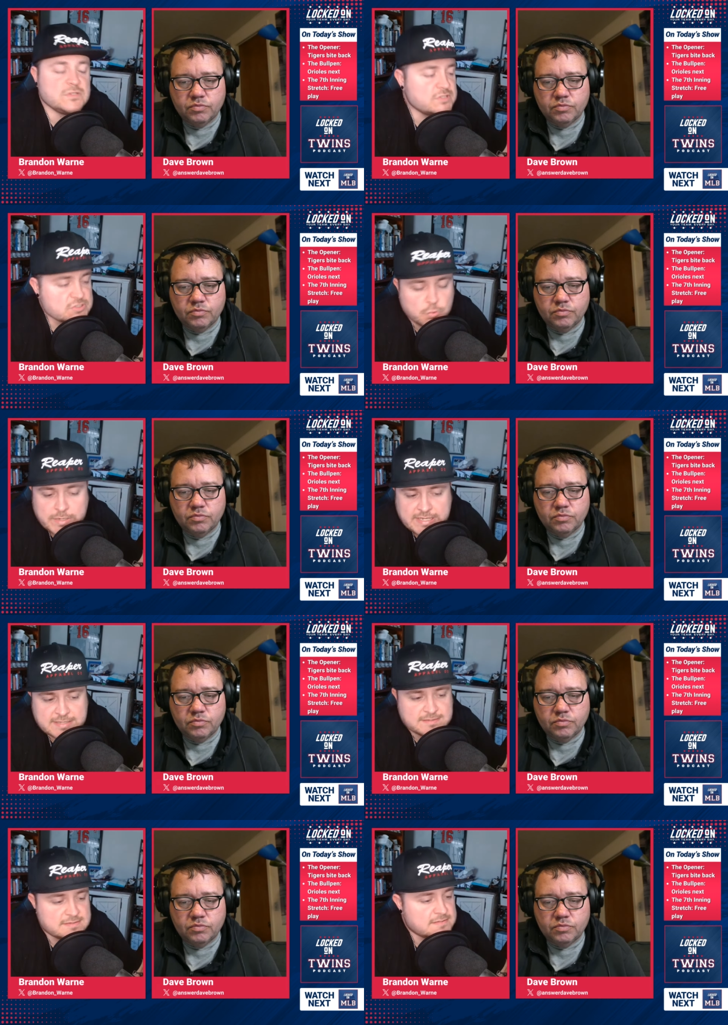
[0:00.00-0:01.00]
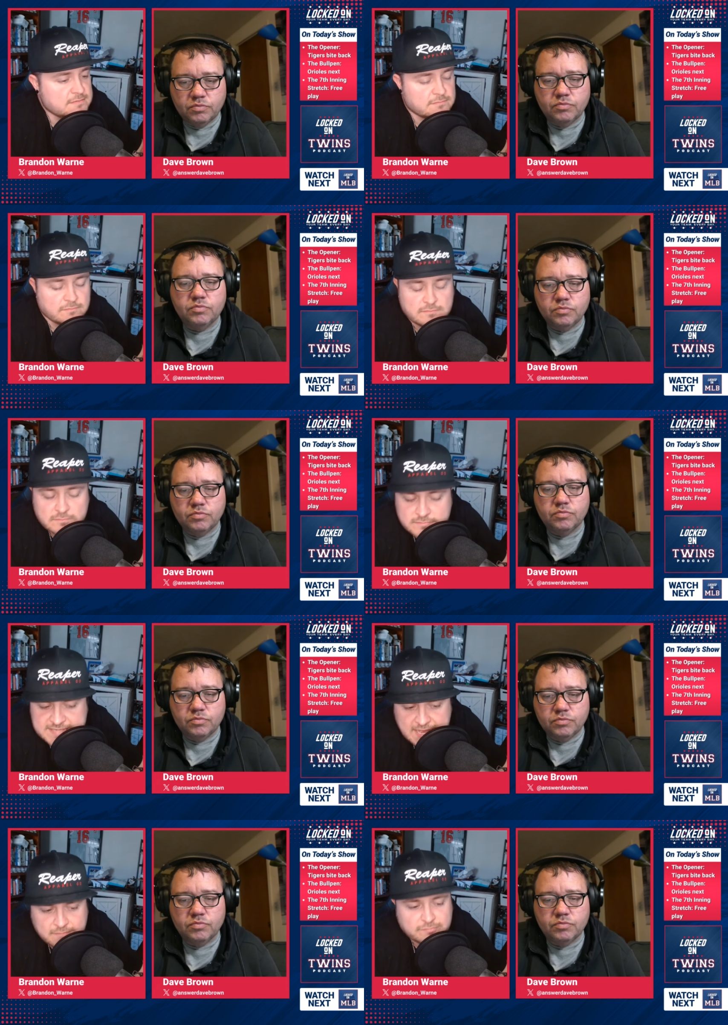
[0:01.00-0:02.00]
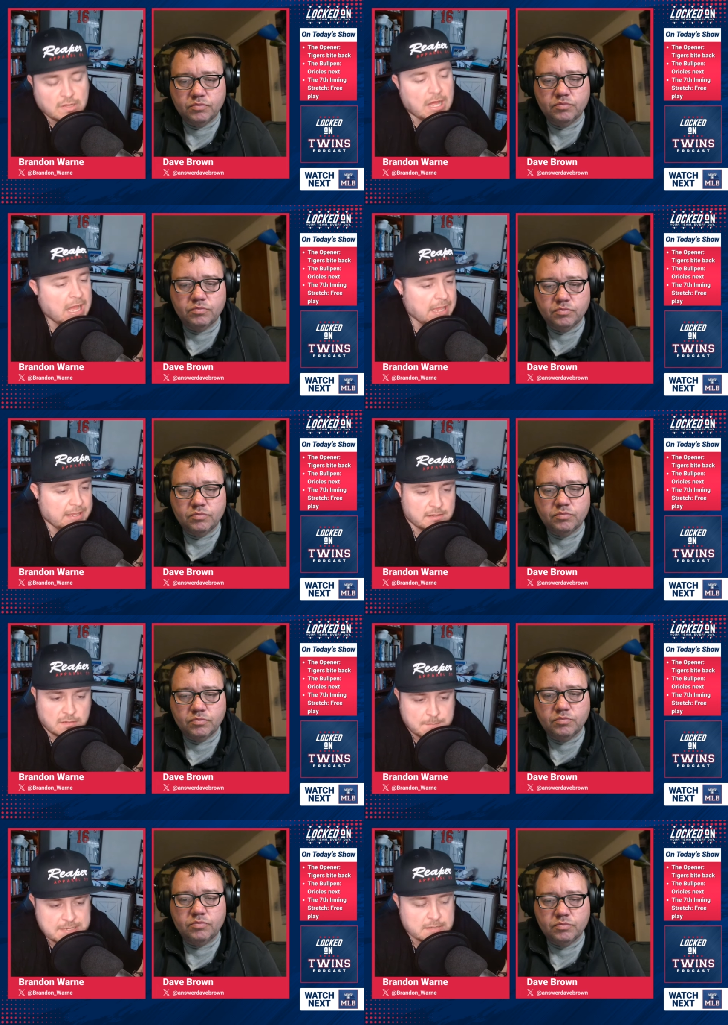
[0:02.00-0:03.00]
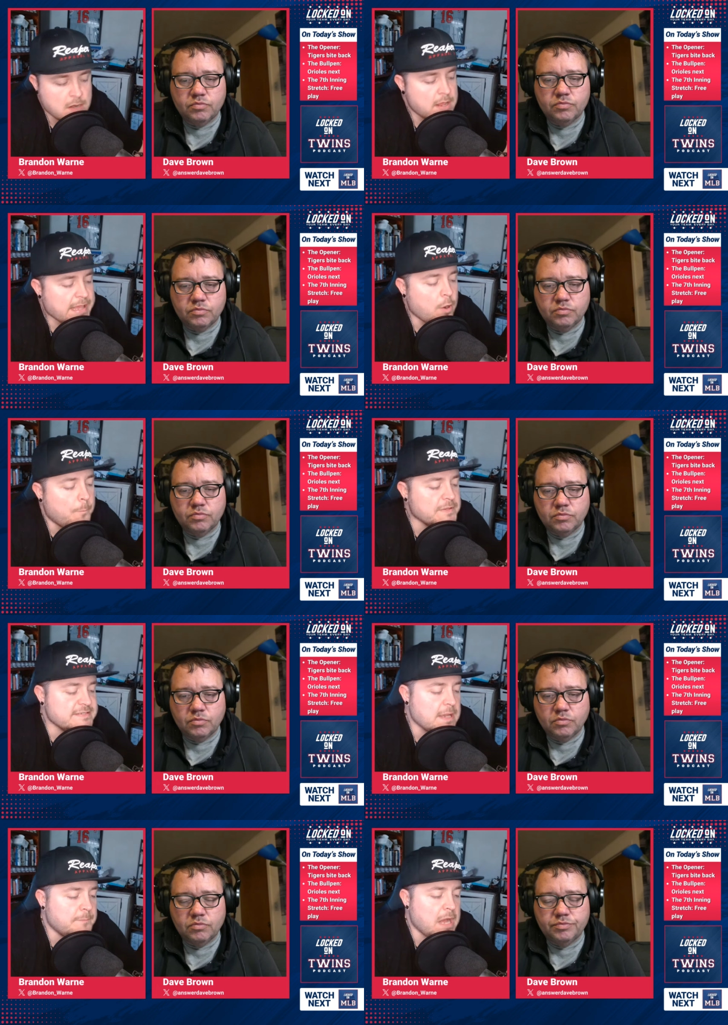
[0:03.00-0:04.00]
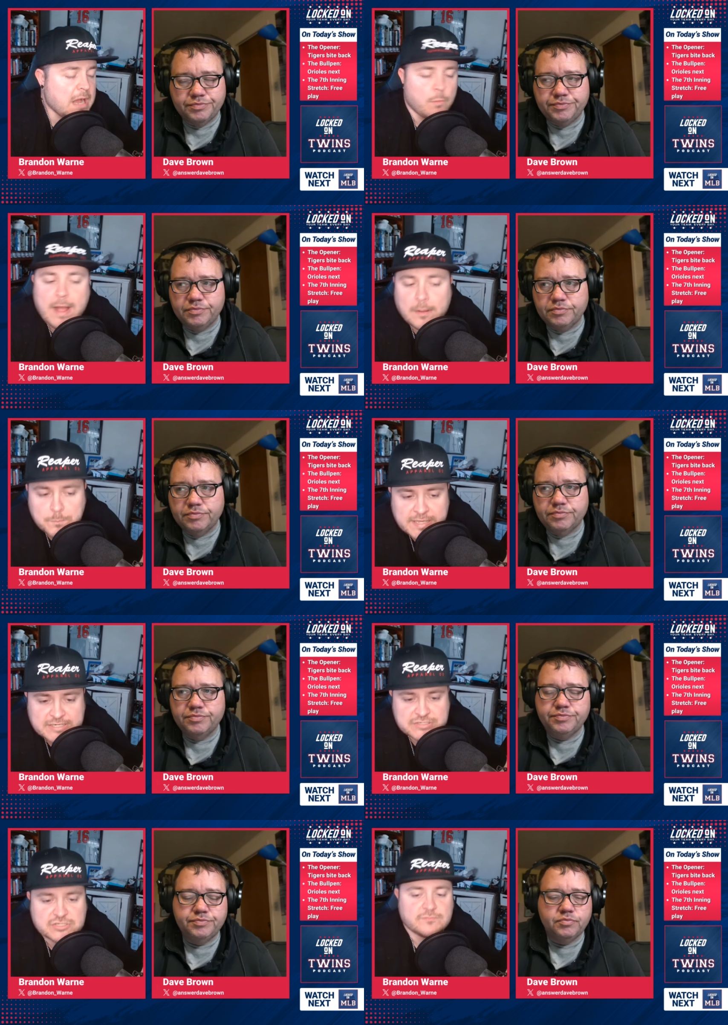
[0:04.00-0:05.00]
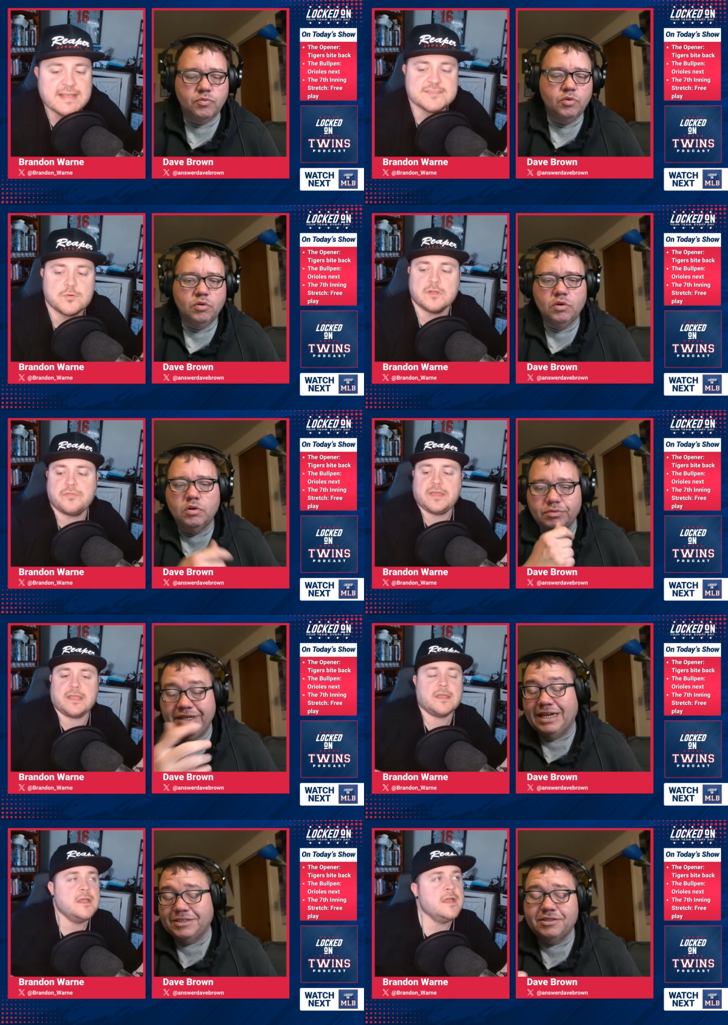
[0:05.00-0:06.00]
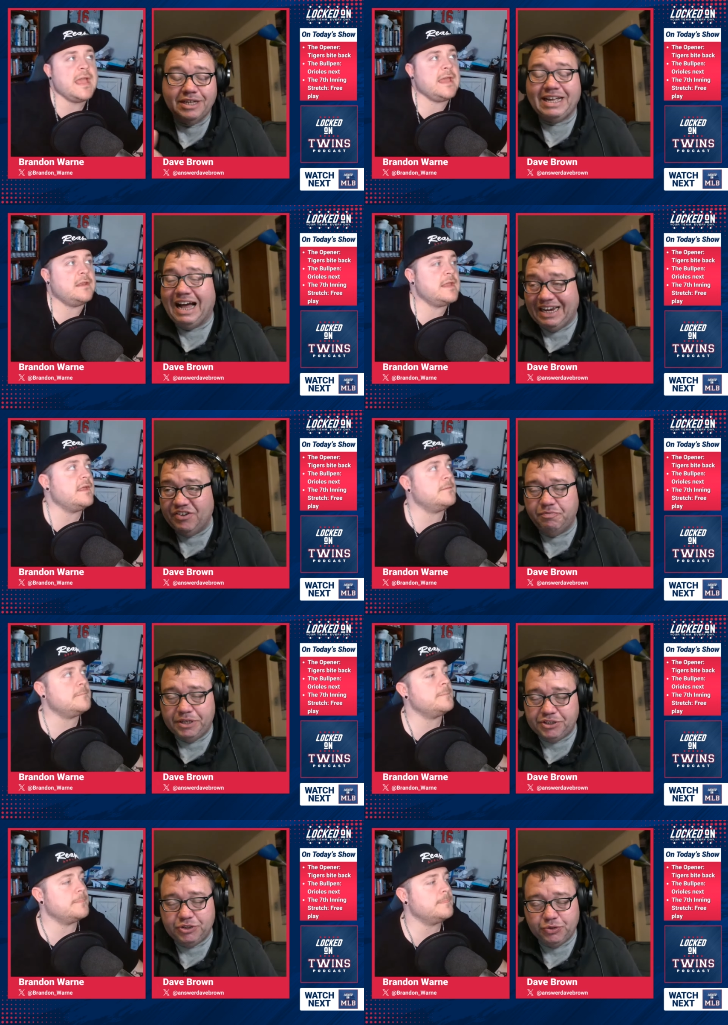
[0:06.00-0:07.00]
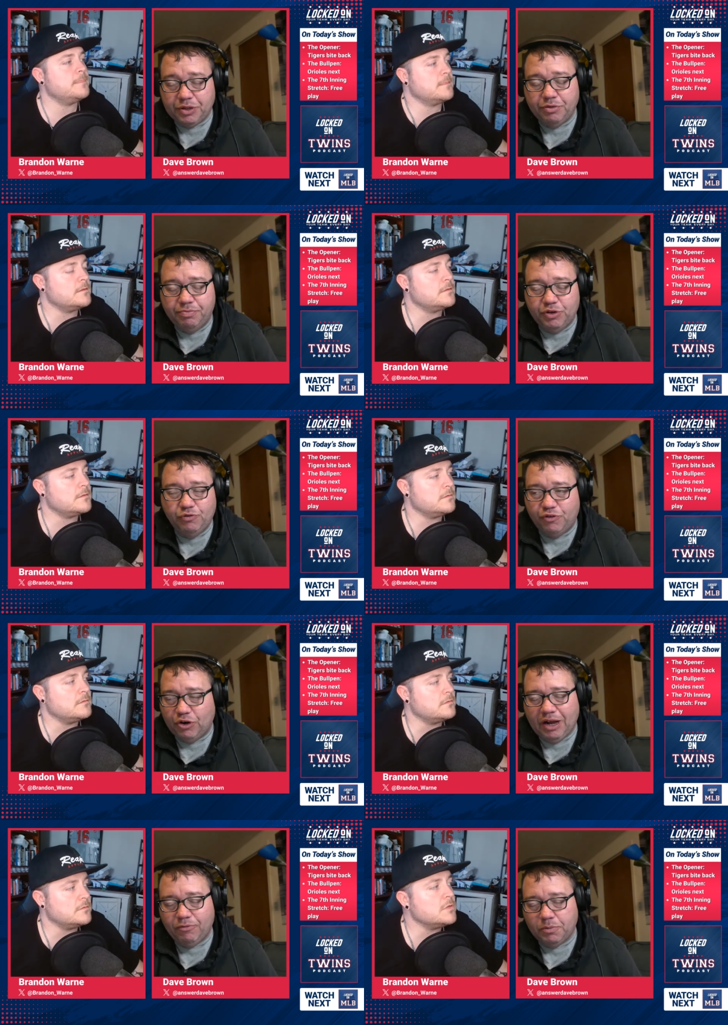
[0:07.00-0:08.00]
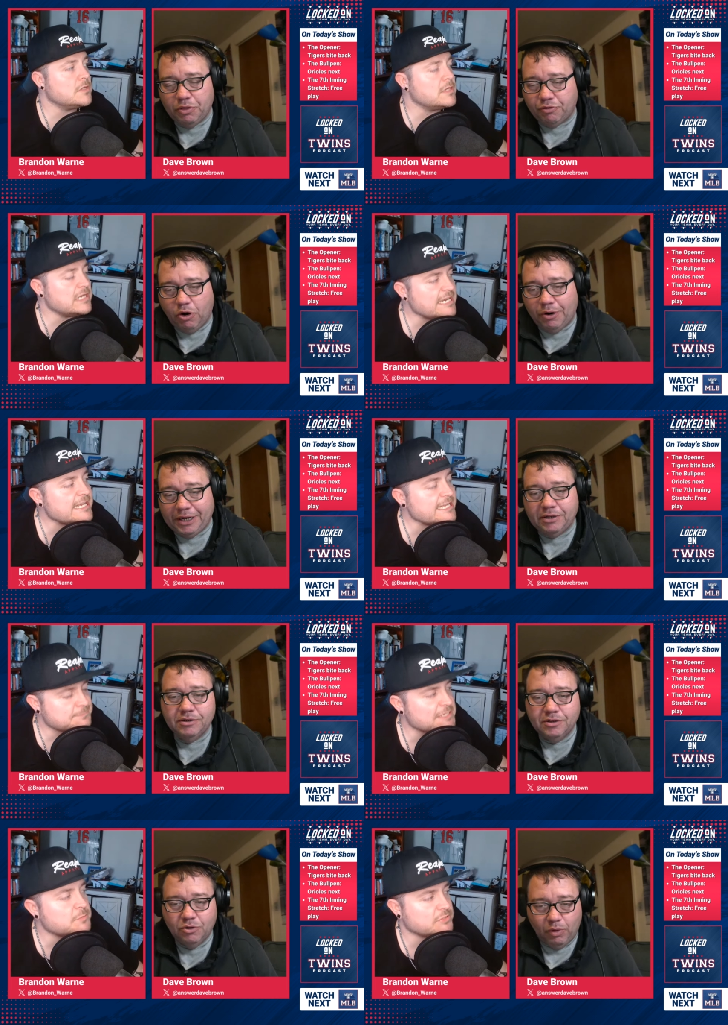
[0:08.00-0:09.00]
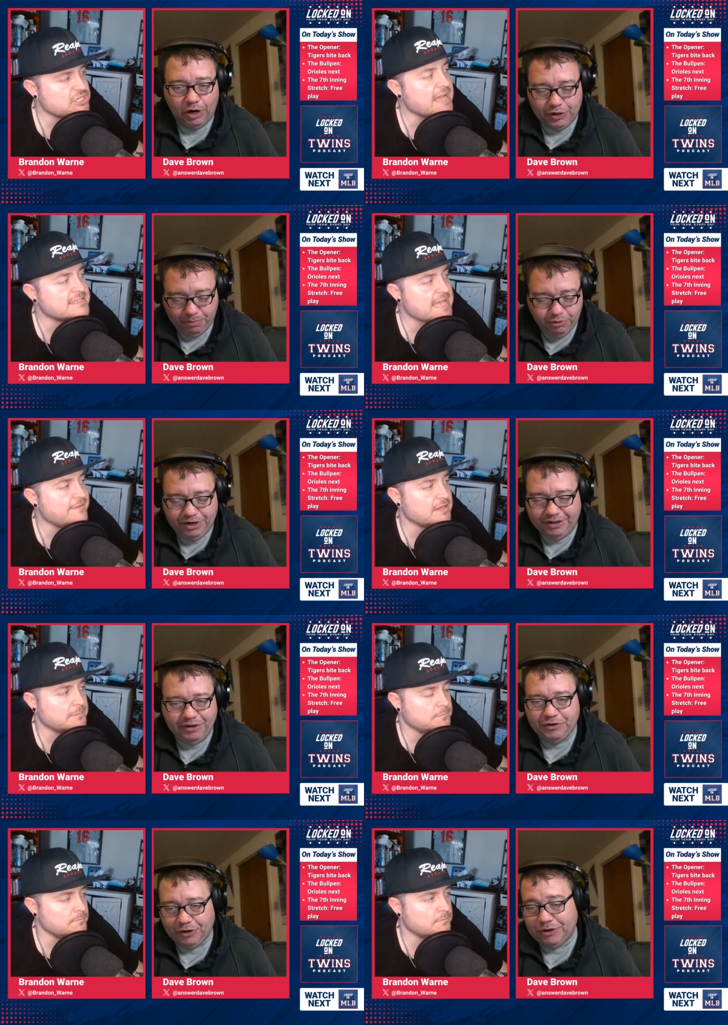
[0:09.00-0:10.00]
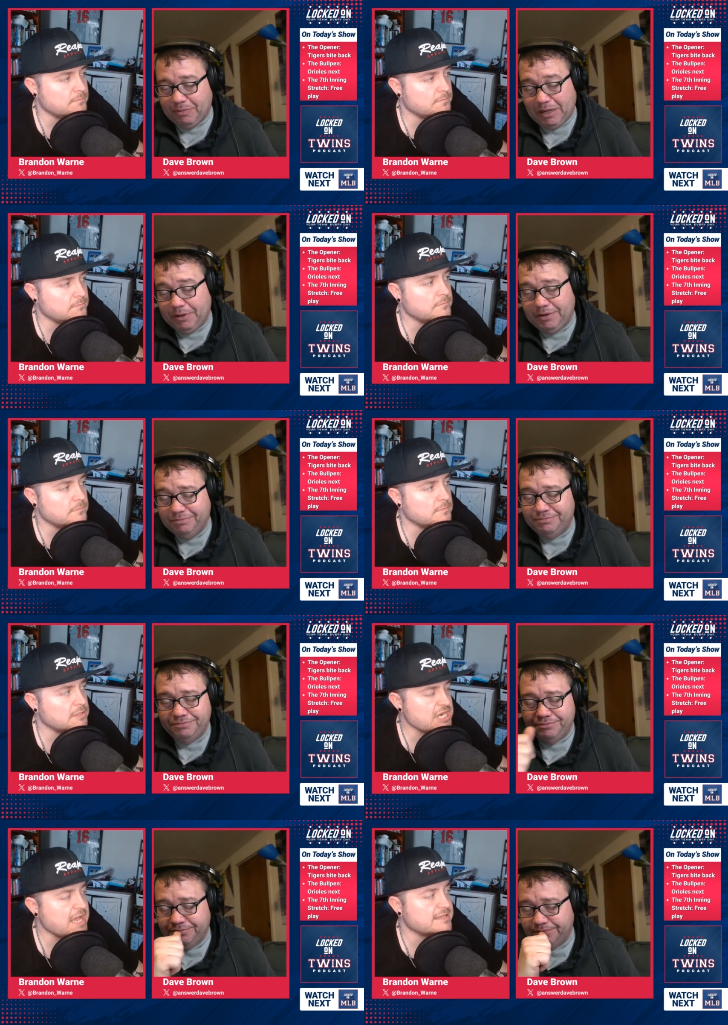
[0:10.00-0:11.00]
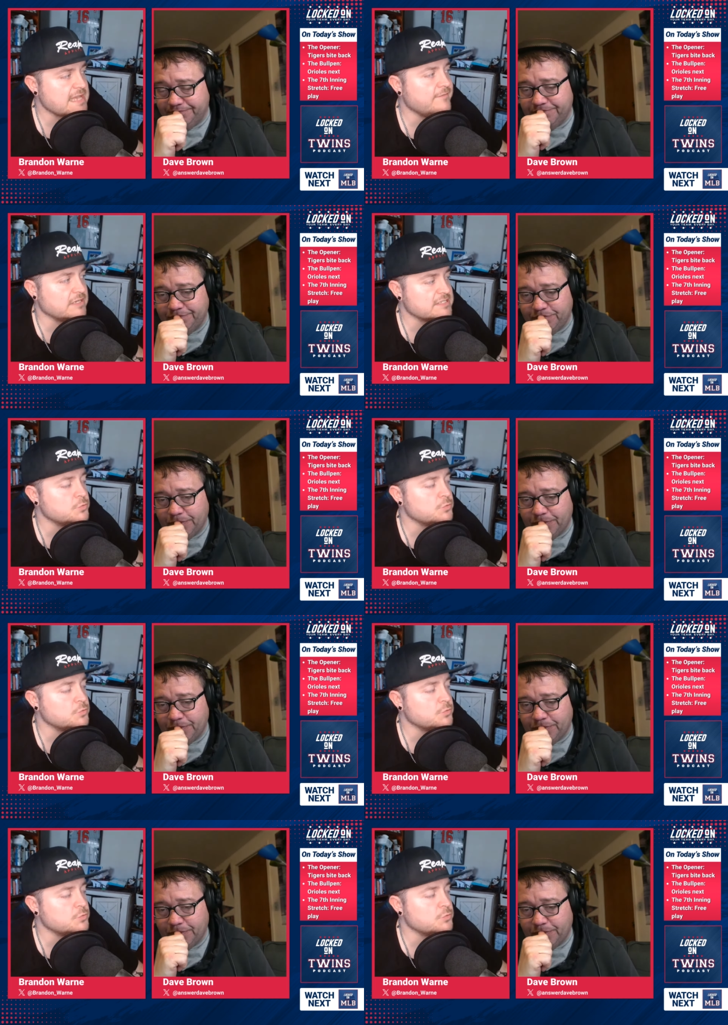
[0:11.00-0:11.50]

Speaker 1: squeeze, sack fly. I mean, it opens up uh, wild pitch, that sort of thing. Yes,
Speaker 2: the kind of pitches you can you feel comfortable throwing, especially with Jax having, the dirt, maybe.
Speaker 1: The Jax having a